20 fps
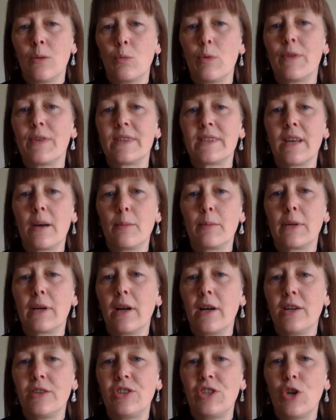with some
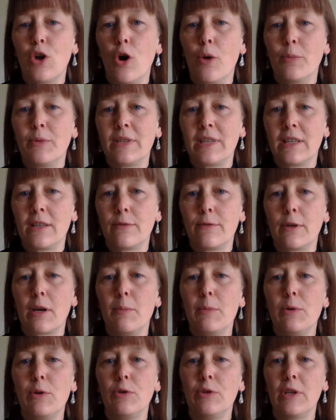clergy opting for
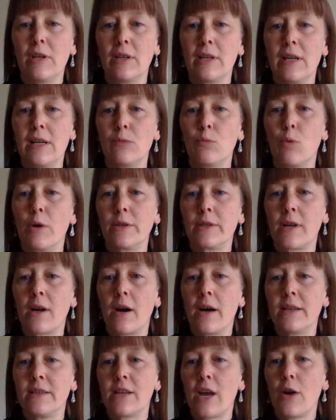communion in one
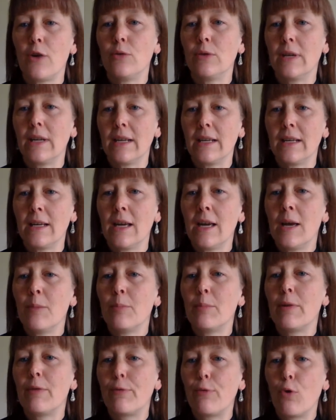kind only
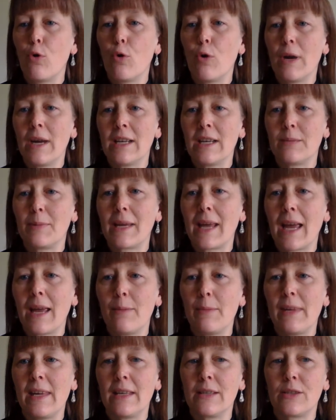before it
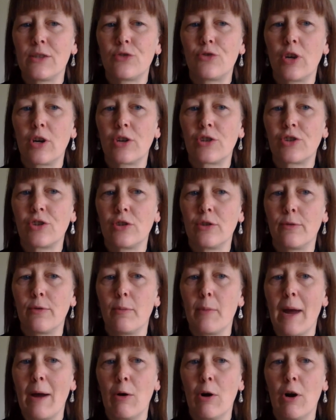became the instruction
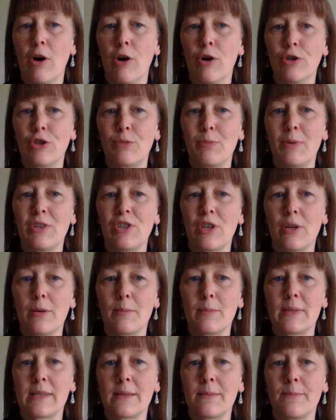from our
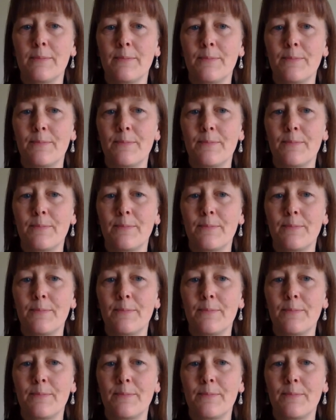archbishops.